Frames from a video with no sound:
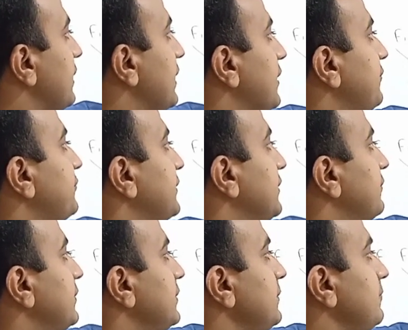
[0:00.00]

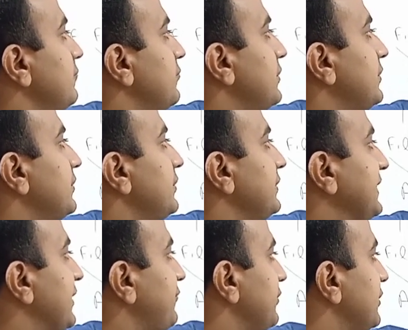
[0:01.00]
F7 filters,
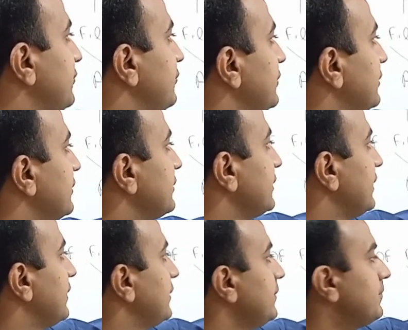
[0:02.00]
F8 filters
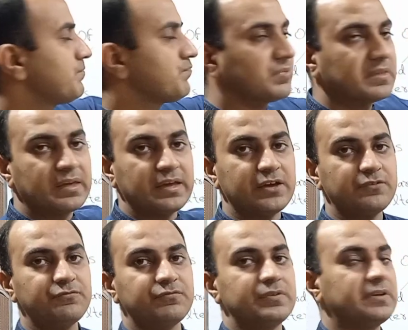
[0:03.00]
and
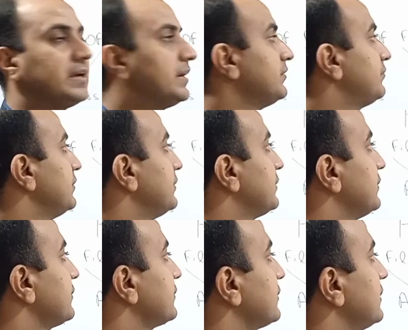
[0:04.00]
F9
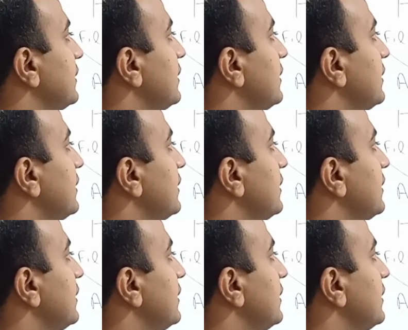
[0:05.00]
filters.